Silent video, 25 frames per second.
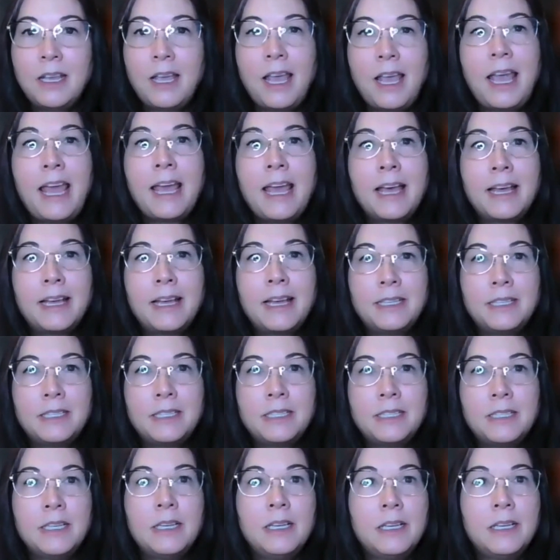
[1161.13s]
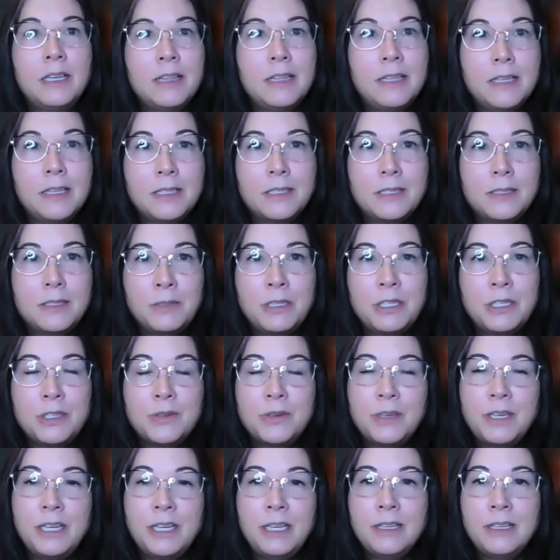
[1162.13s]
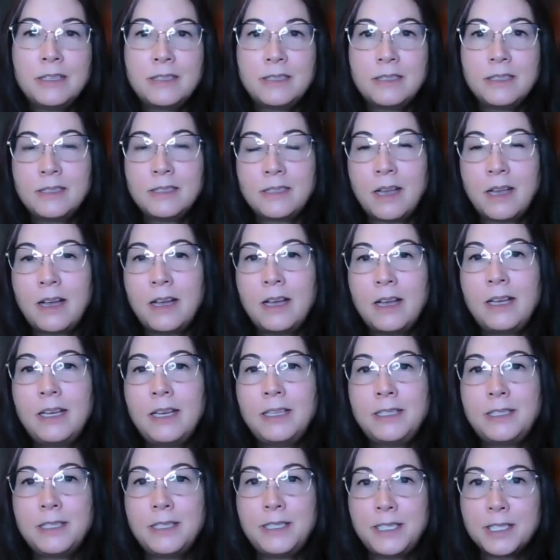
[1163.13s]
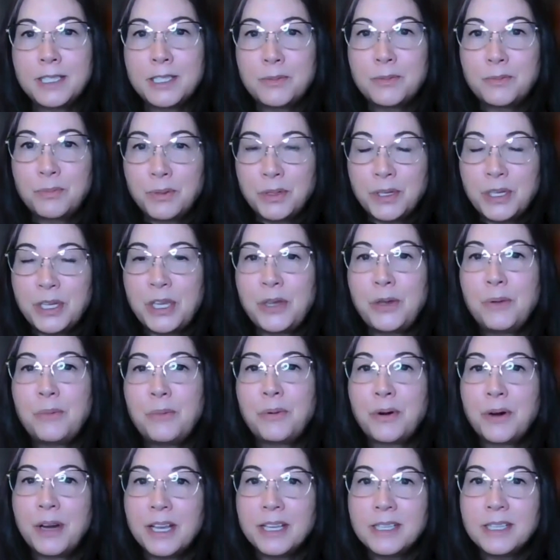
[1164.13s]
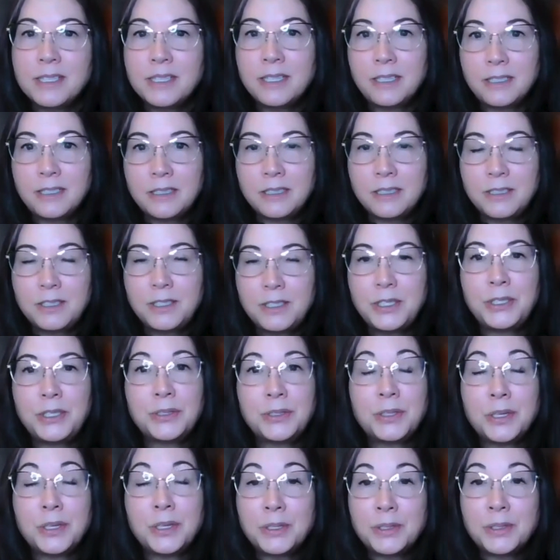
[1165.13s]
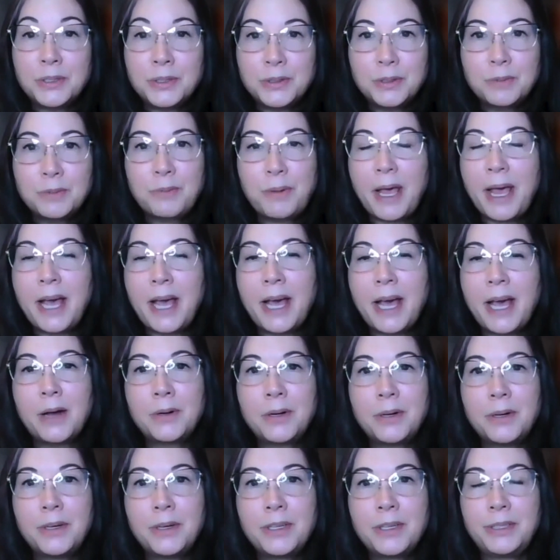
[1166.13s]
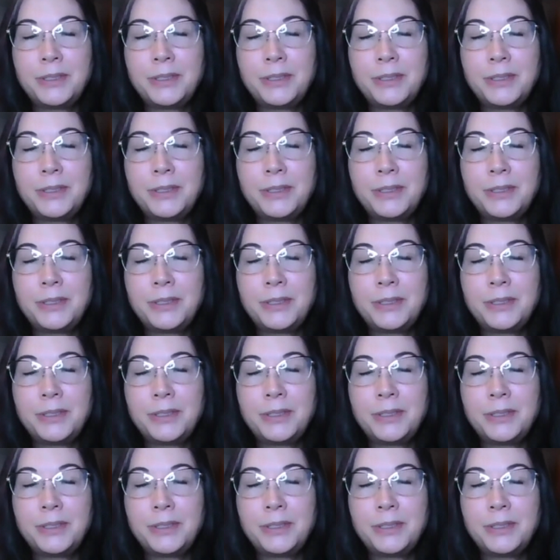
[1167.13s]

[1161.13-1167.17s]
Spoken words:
And this retreat is designed to just bring you present to your own power,